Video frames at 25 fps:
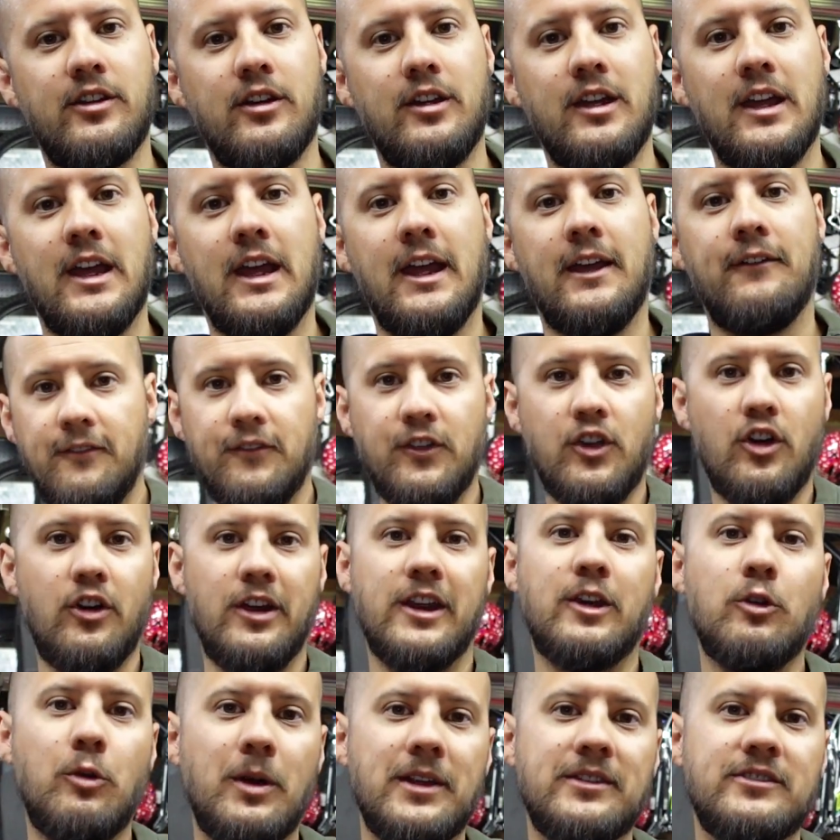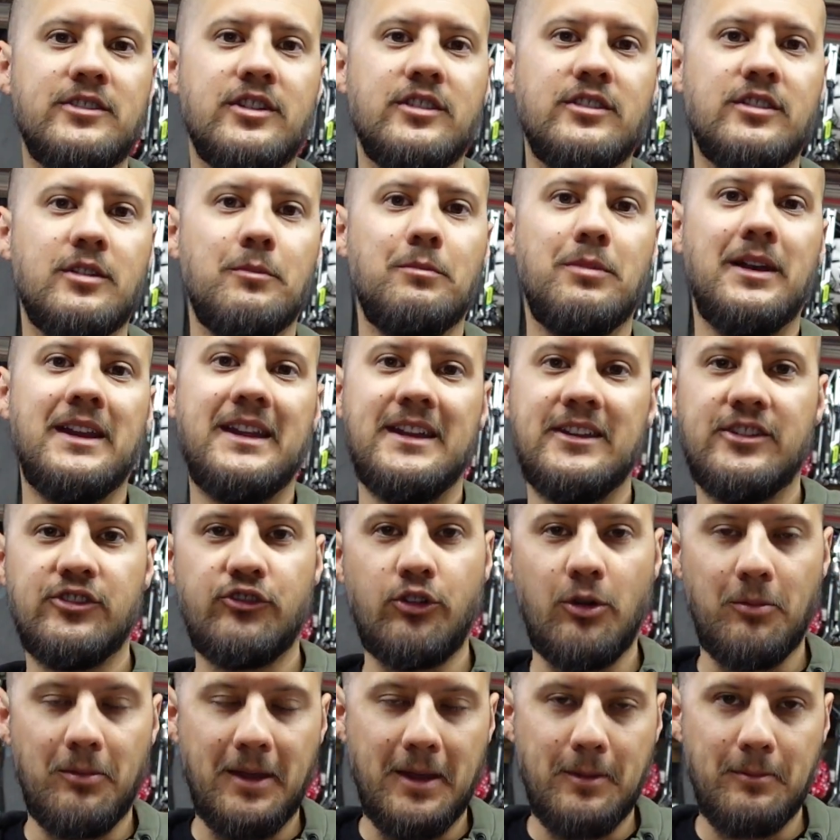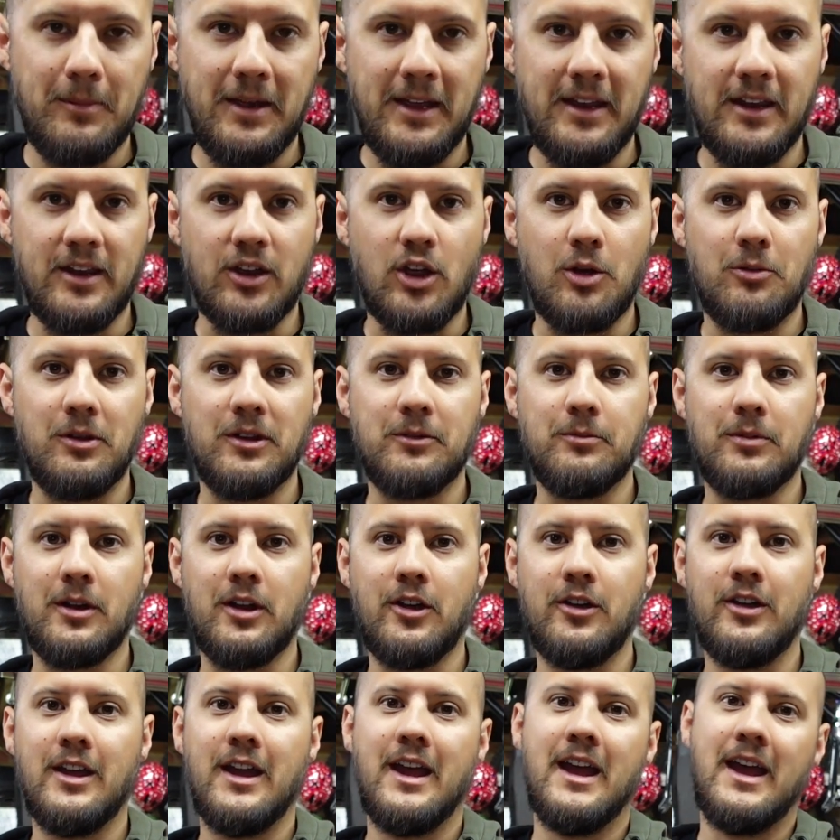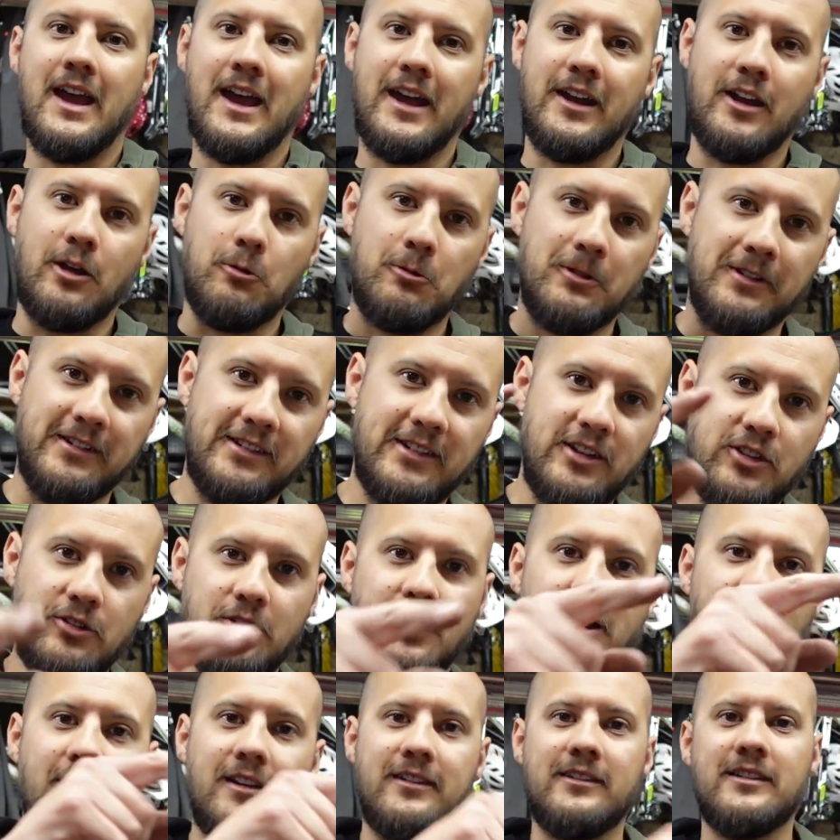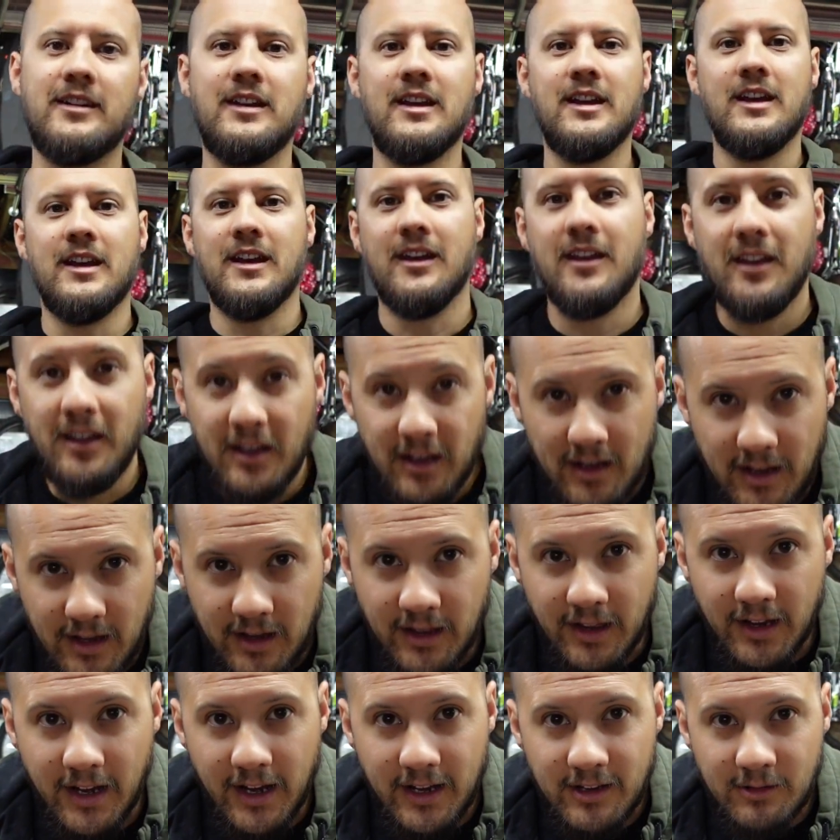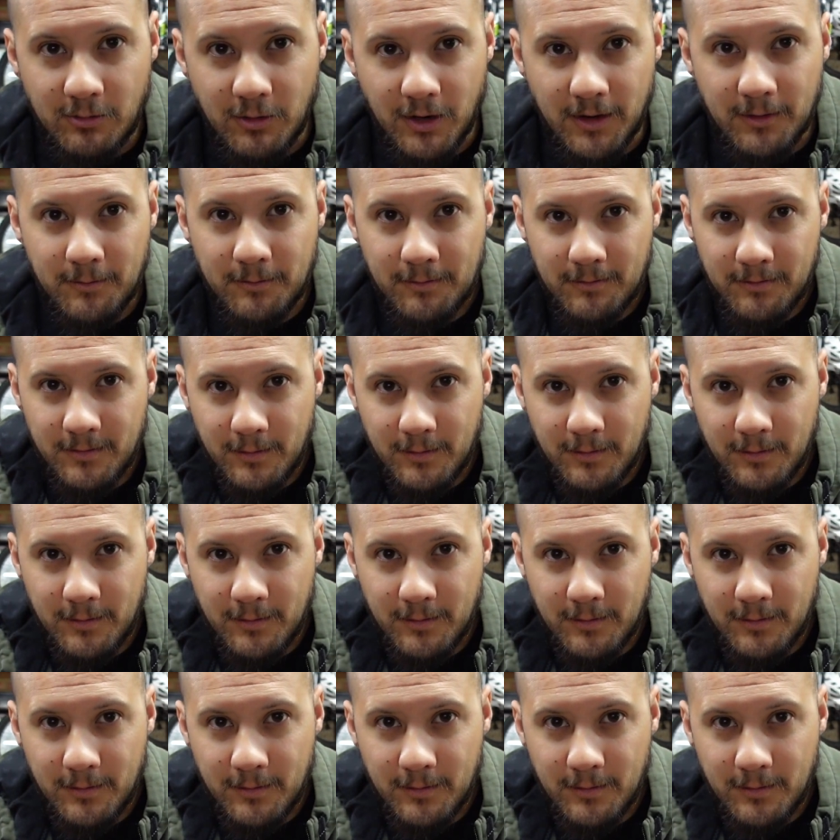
If you've got any questions, please drop them in the comments below, and I will see you guys in the next one.